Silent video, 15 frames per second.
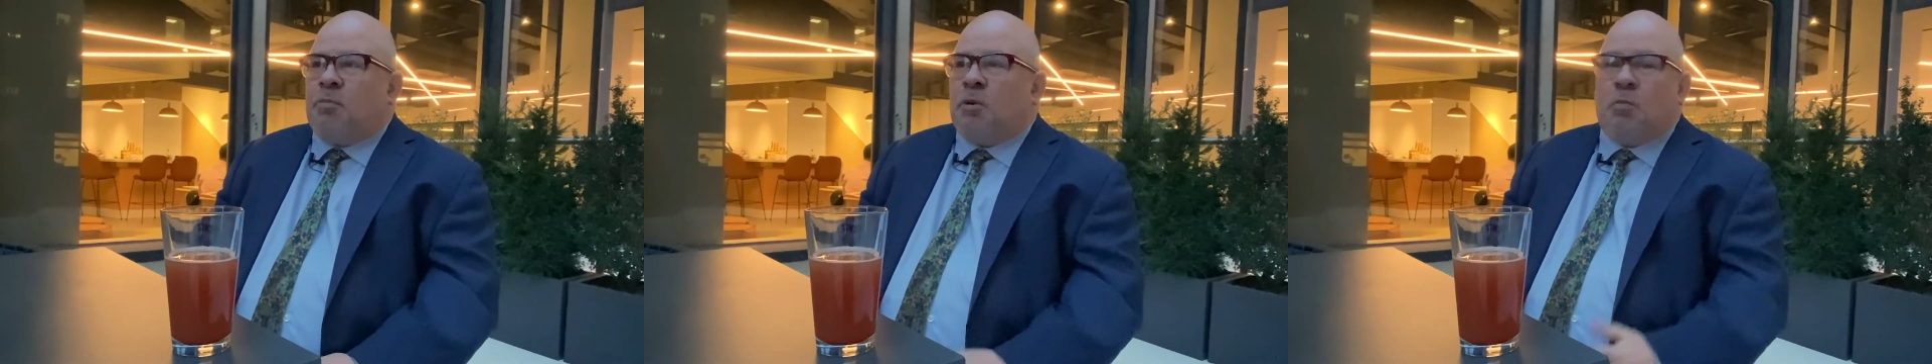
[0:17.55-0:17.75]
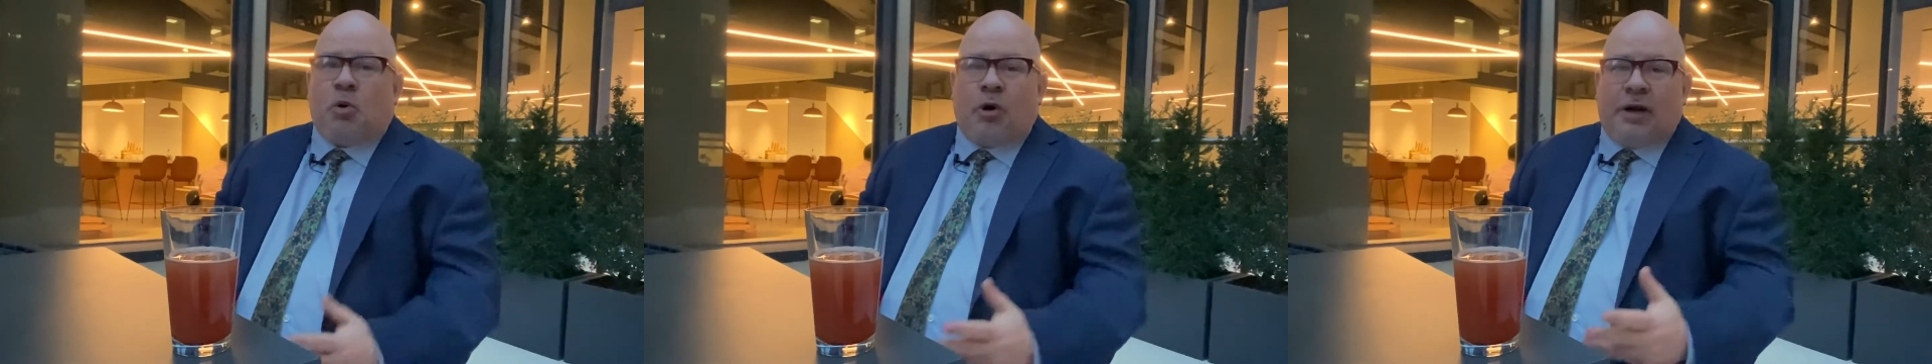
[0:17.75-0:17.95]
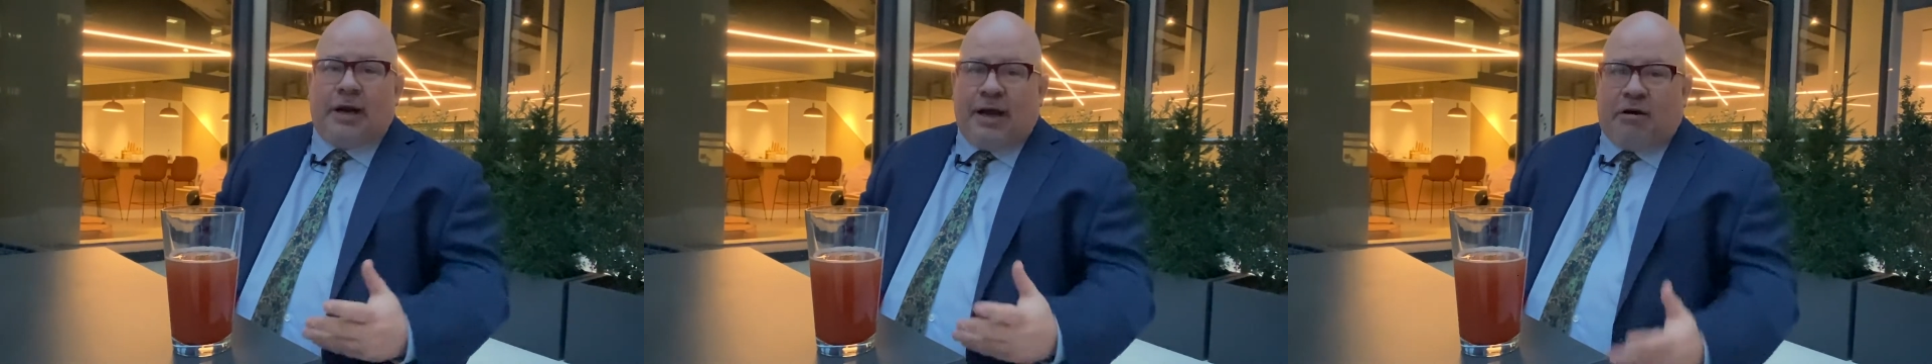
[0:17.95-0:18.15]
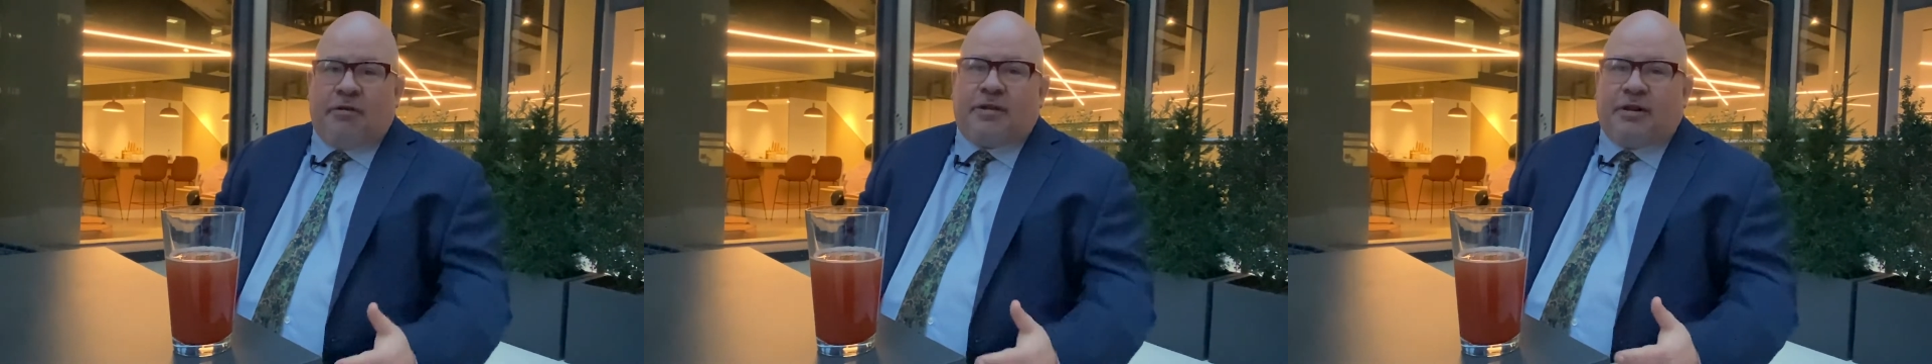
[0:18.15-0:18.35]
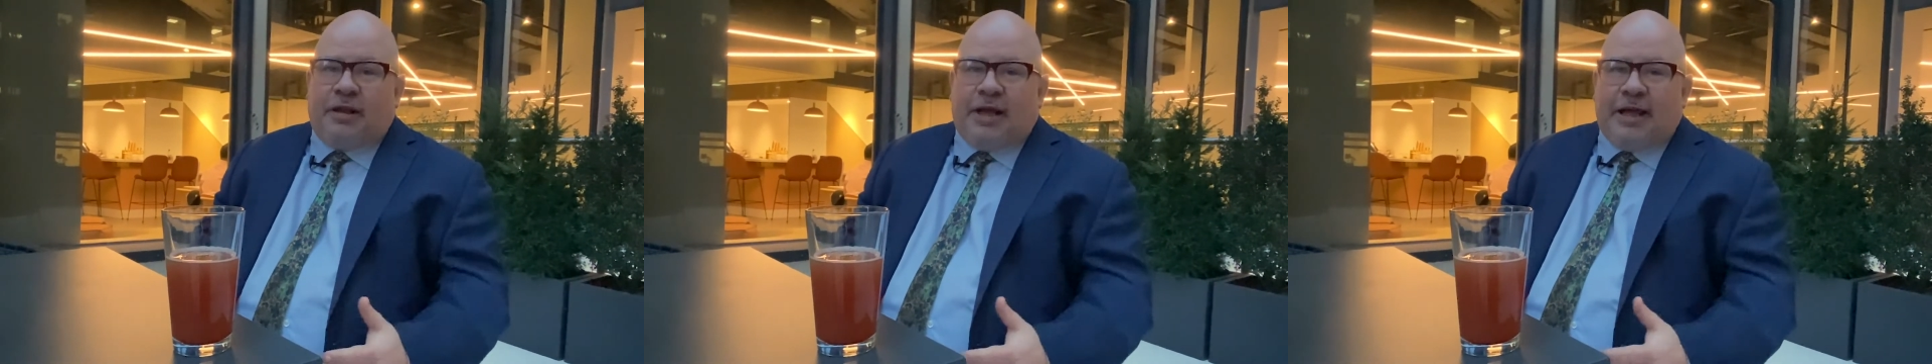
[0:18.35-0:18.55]
purported
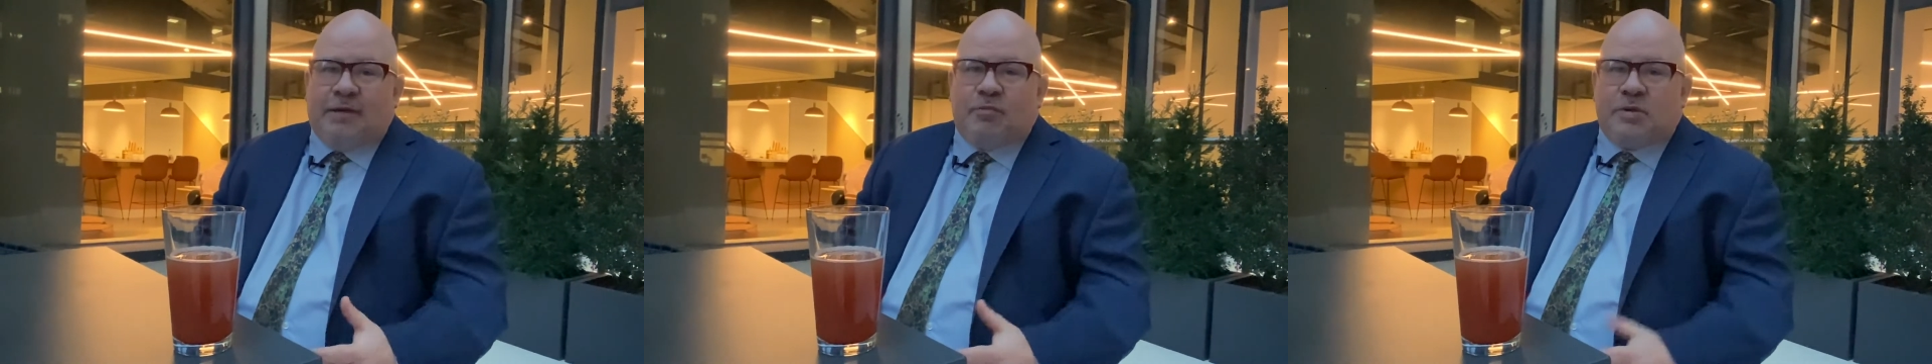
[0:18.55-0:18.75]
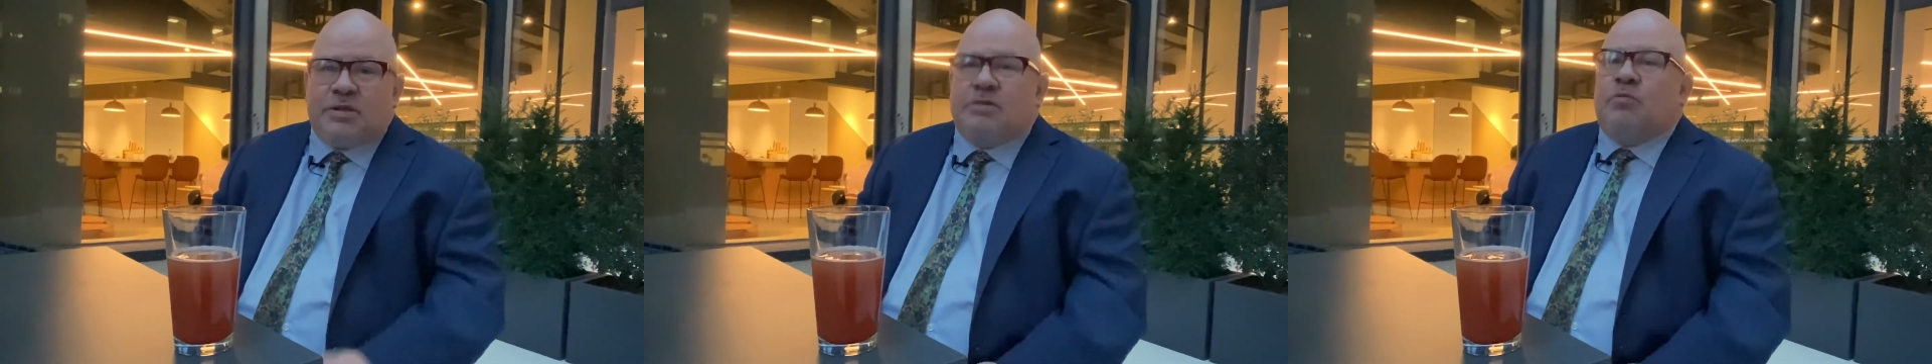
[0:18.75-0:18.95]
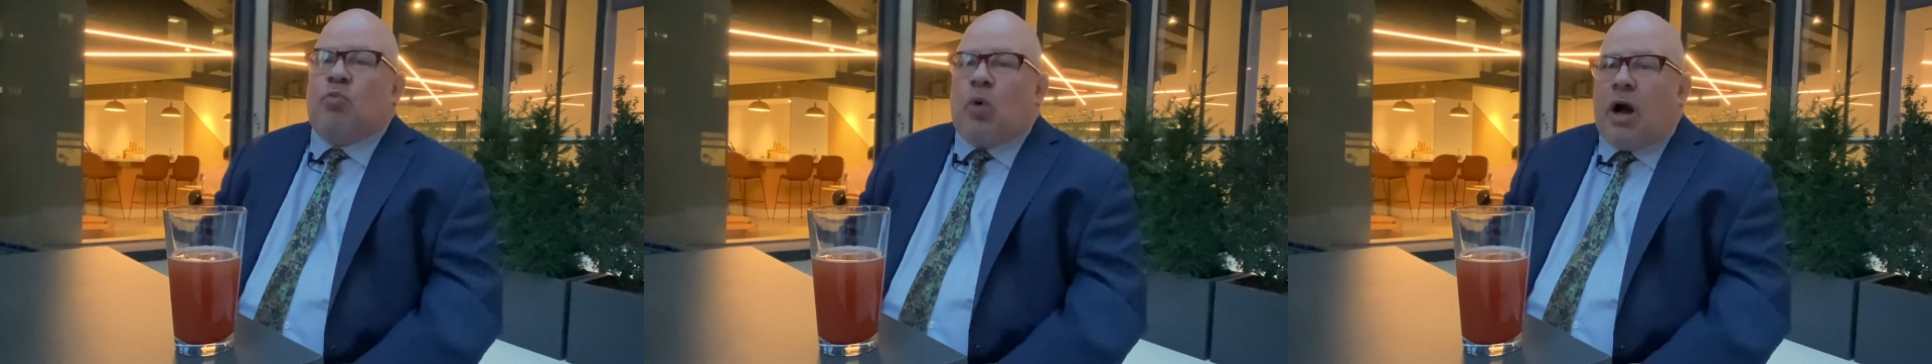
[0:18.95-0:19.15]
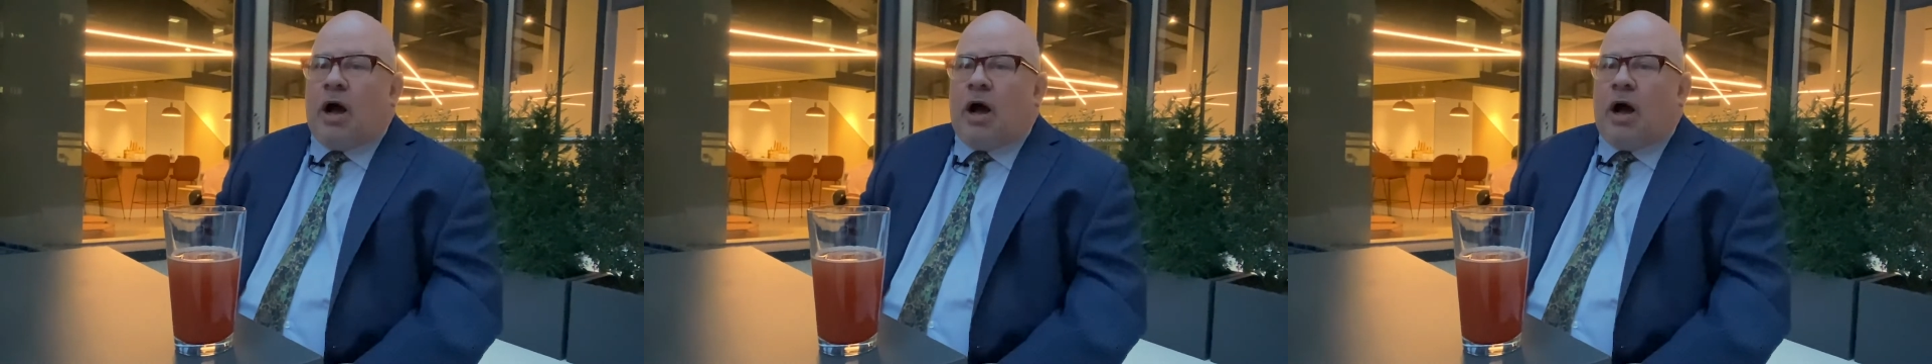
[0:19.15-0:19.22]
health claims.